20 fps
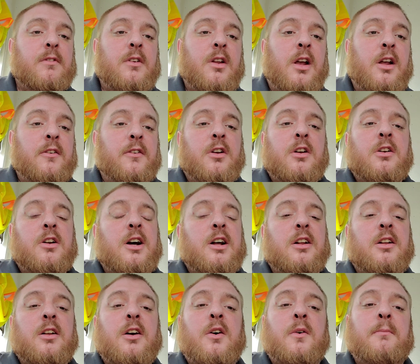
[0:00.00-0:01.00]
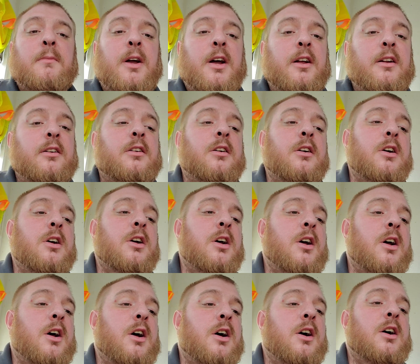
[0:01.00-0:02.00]
You're not alone, man.
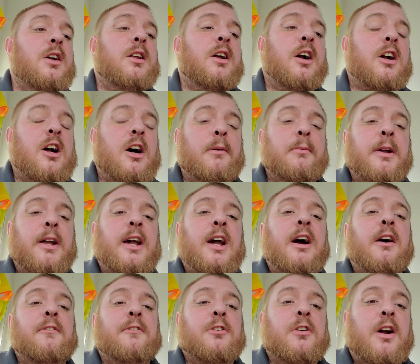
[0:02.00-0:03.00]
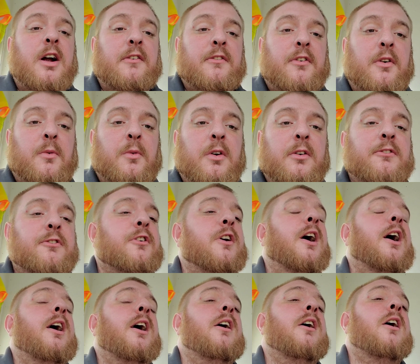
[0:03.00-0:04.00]
They're coming after everyone for
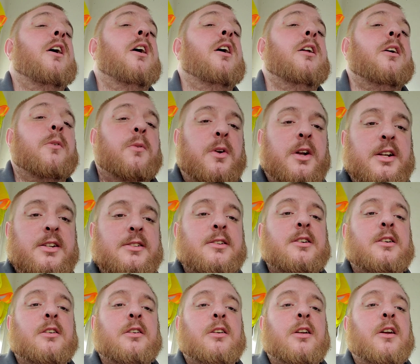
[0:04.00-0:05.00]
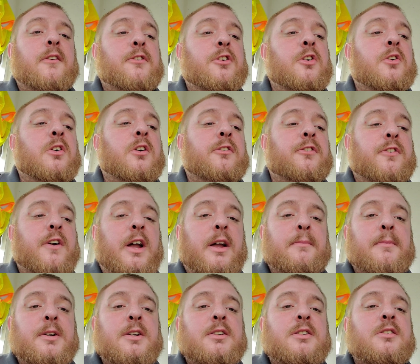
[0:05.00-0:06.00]
any reason. If you are
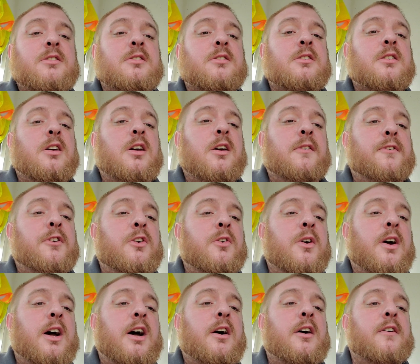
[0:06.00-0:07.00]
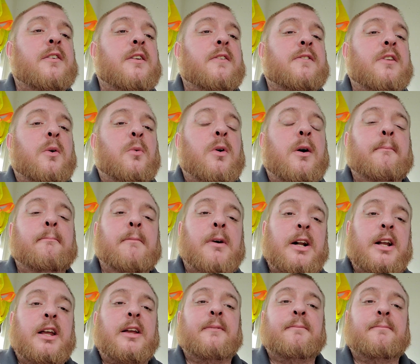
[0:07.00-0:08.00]
famous, if you have, if they want
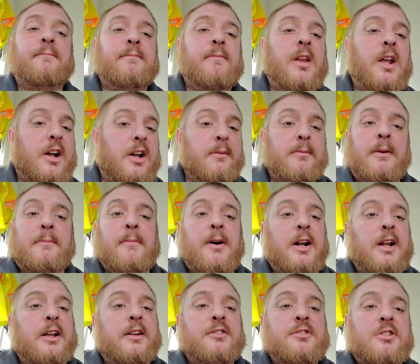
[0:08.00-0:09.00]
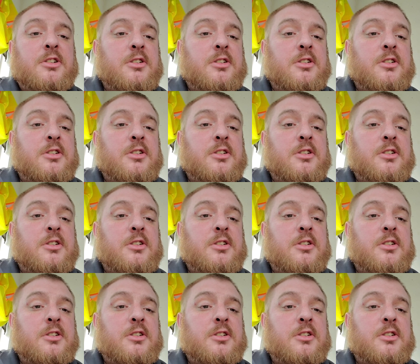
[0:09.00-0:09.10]
money, it could be money.